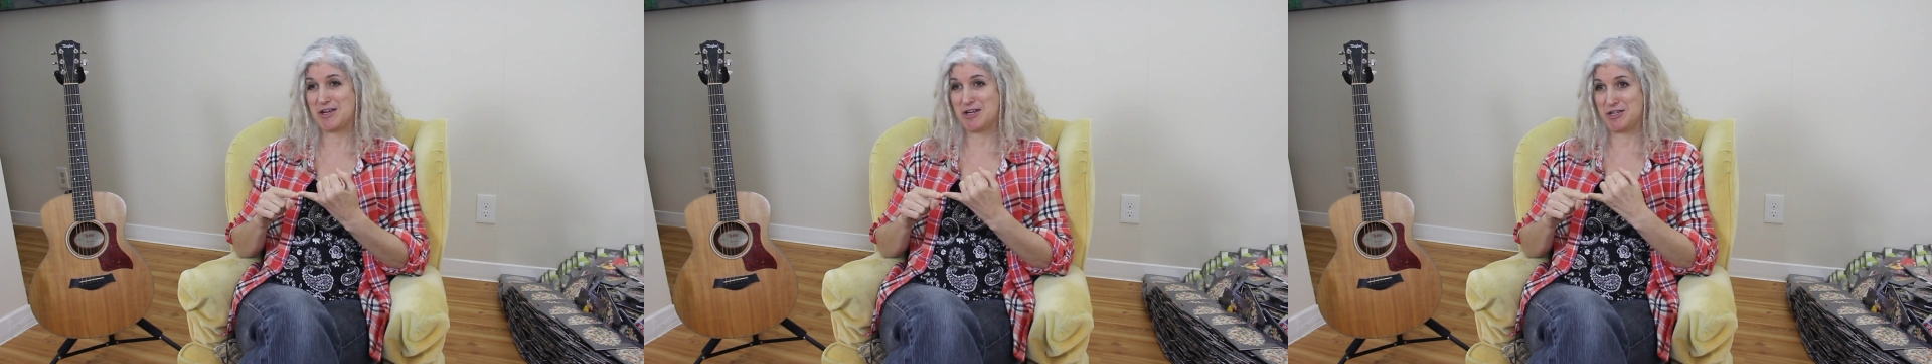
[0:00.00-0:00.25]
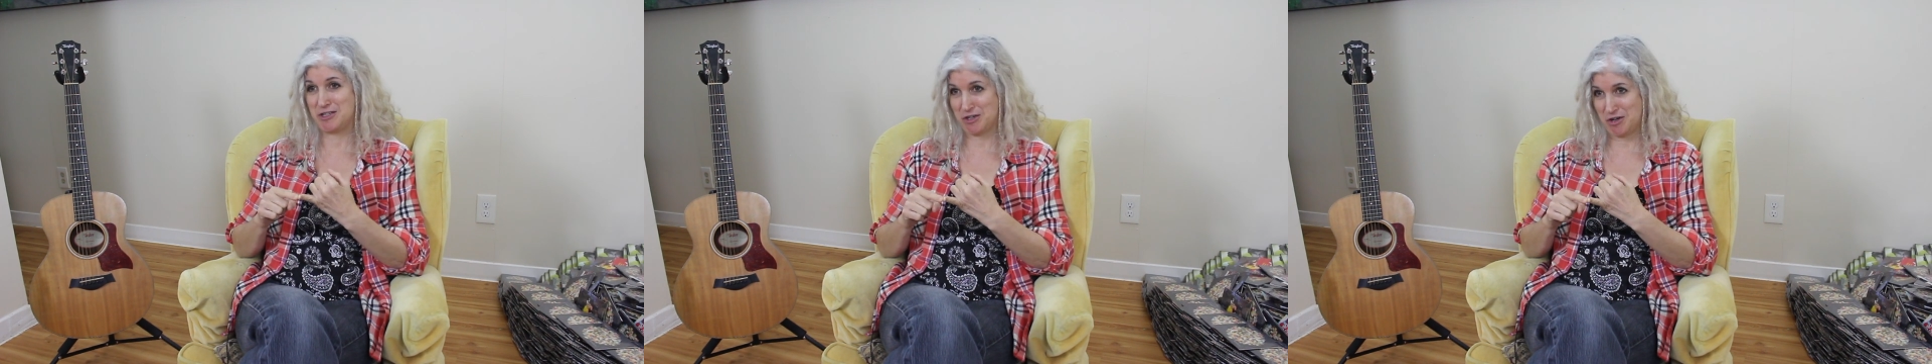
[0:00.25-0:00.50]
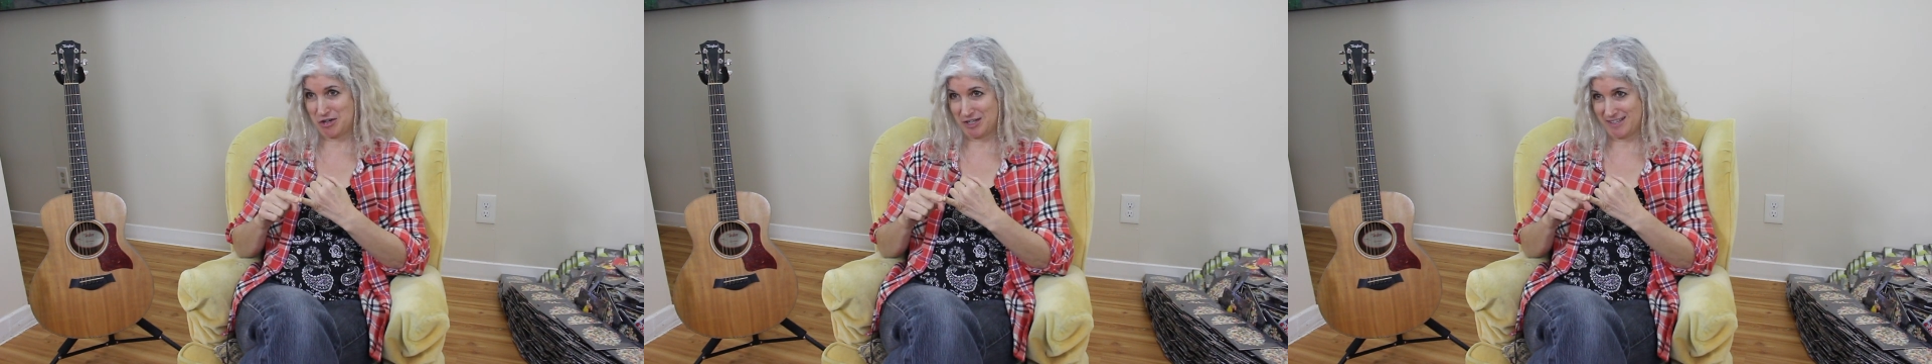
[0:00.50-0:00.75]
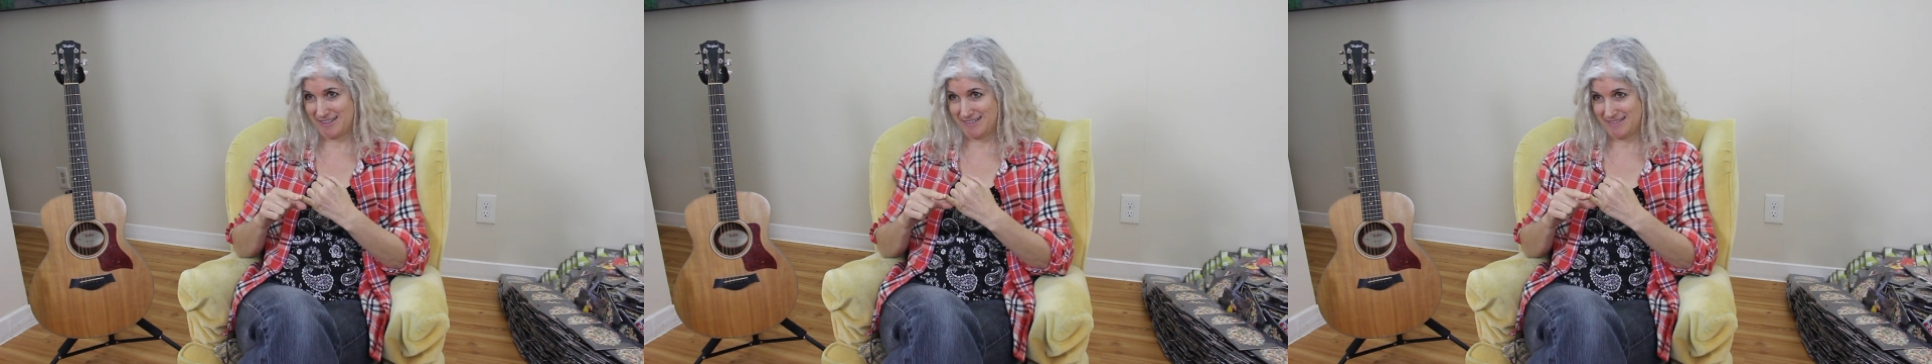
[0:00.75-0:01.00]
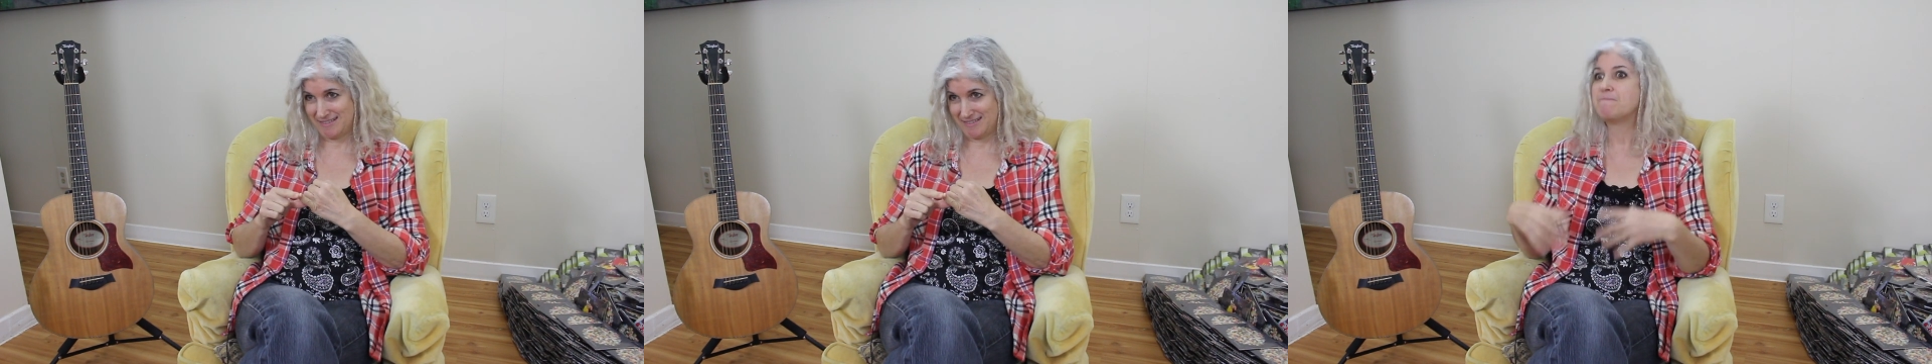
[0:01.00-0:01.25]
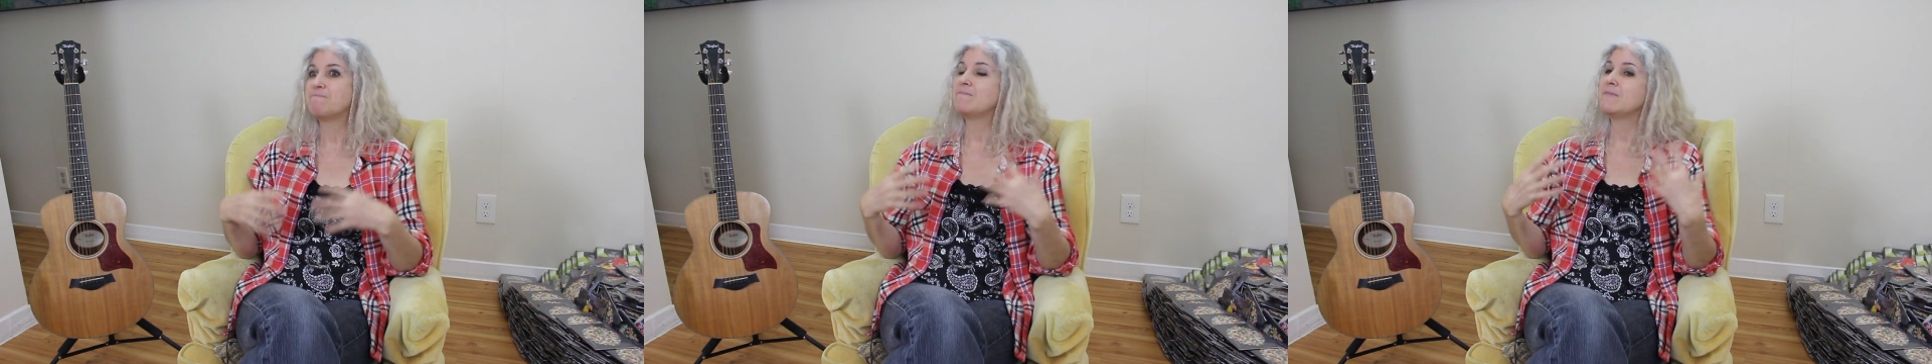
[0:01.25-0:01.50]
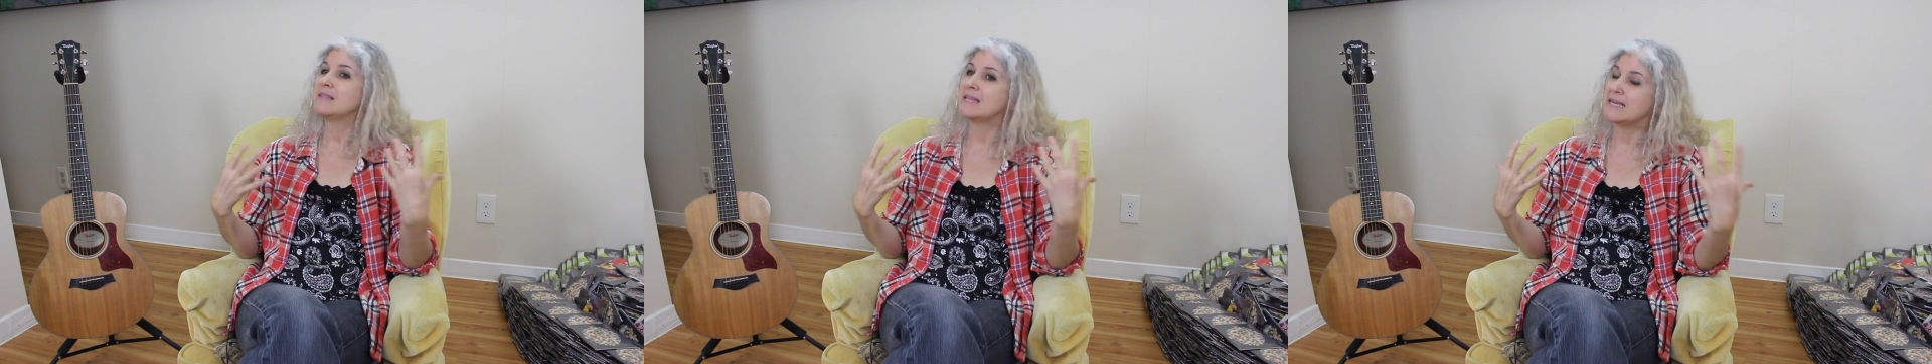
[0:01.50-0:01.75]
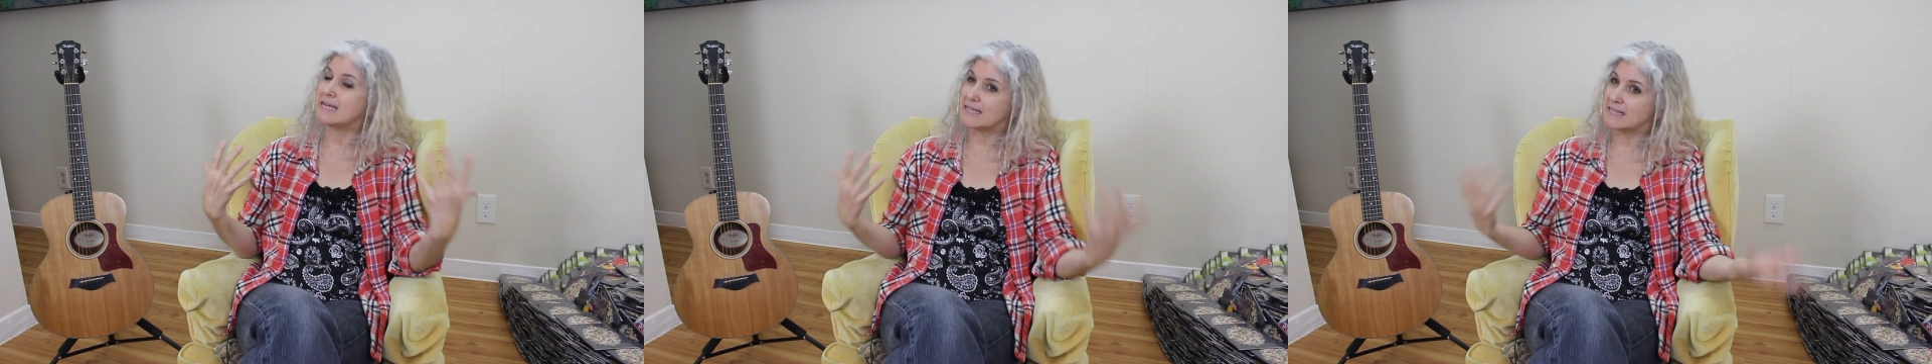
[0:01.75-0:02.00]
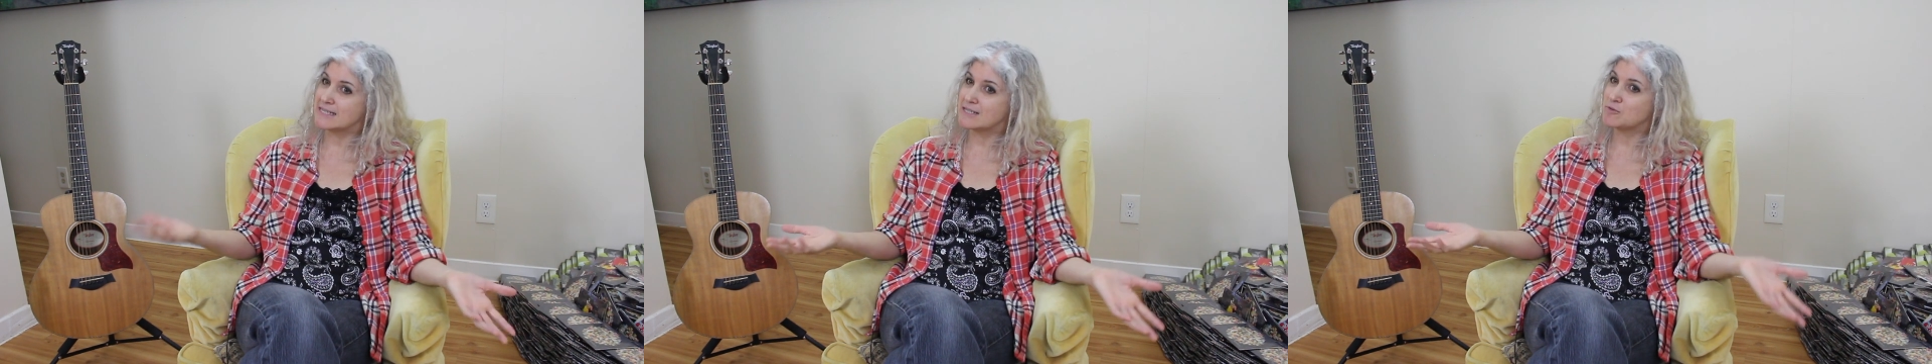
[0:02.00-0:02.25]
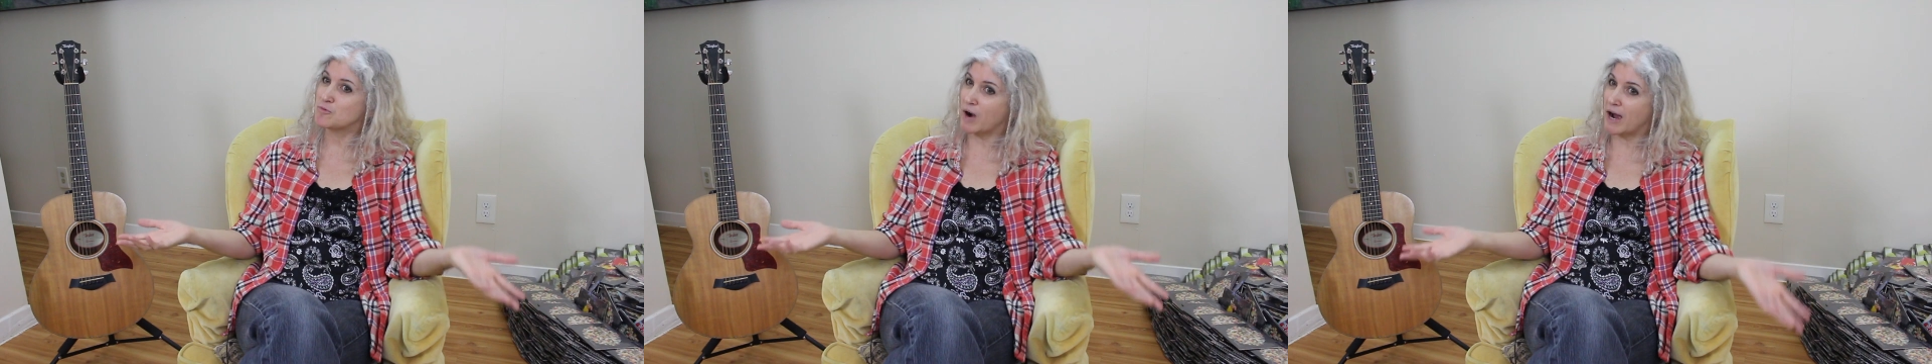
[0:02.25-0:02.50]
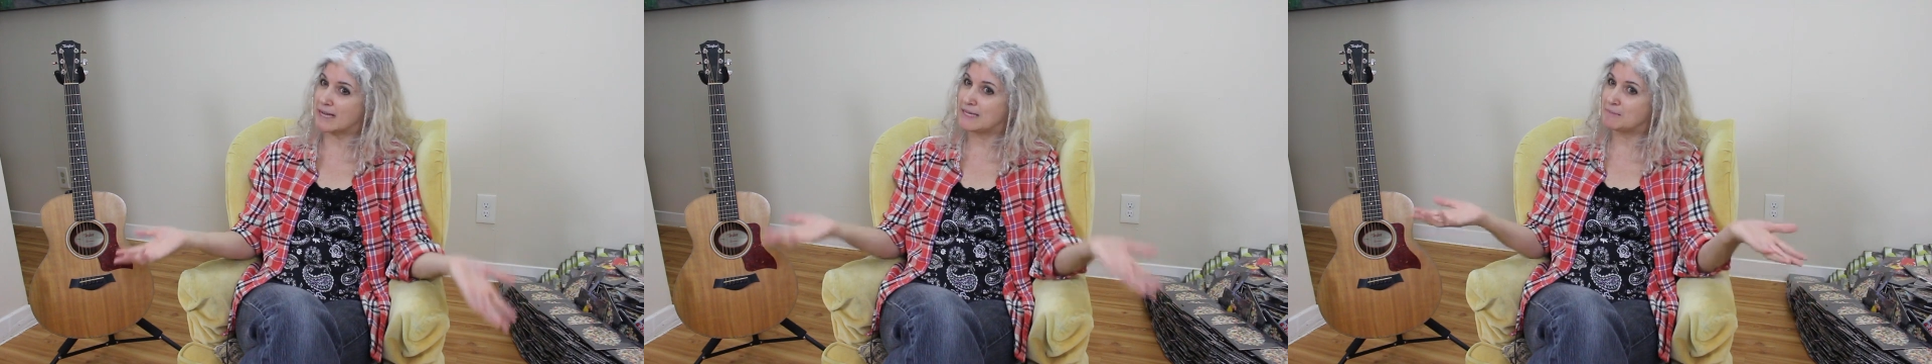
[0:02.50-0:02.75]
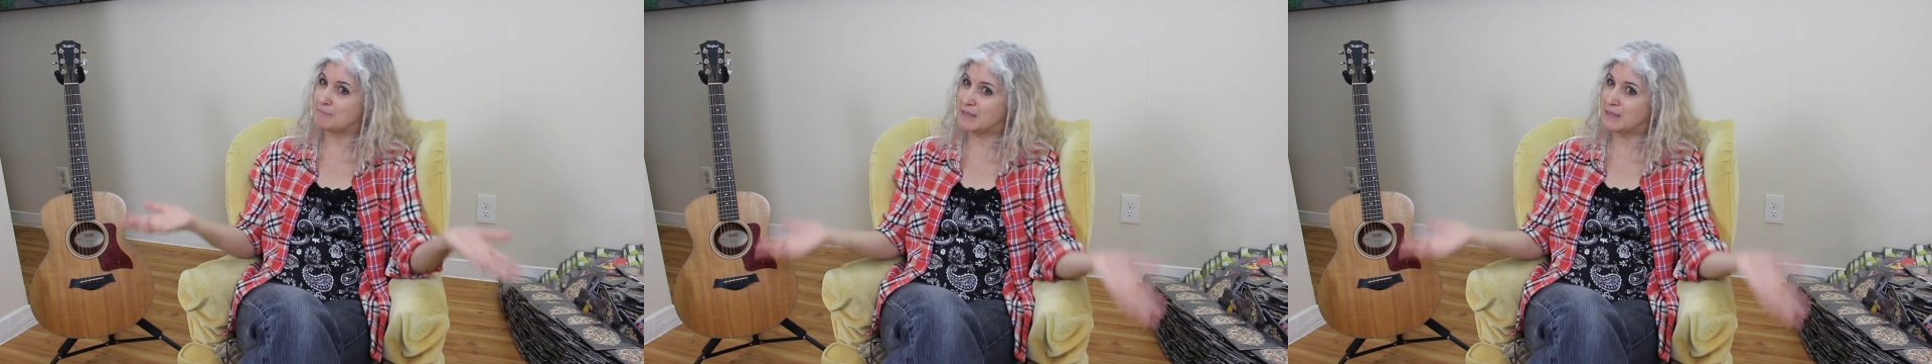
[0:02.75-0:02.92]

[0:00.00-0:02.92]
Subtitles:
a dog. It's Ryan